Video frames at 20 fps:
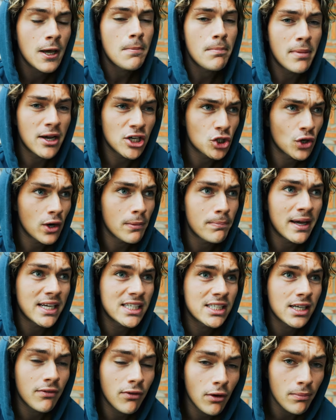Measure it
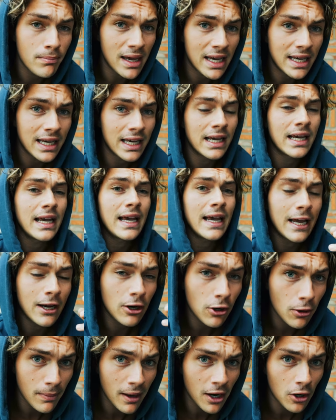based off of making
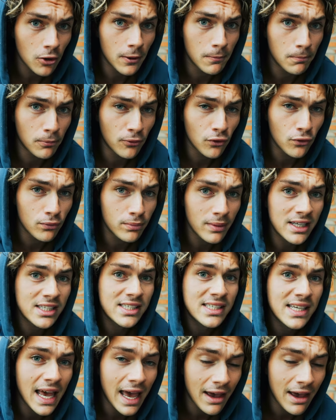incremental improvements